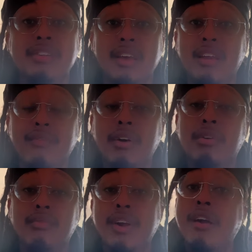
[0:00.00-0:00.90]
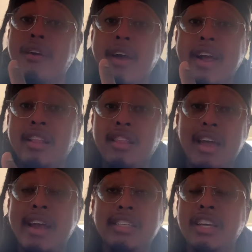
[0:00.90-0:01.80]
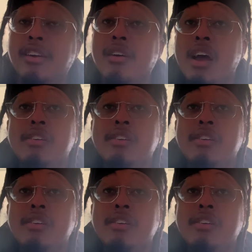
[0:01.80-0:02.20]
his NFL career last year.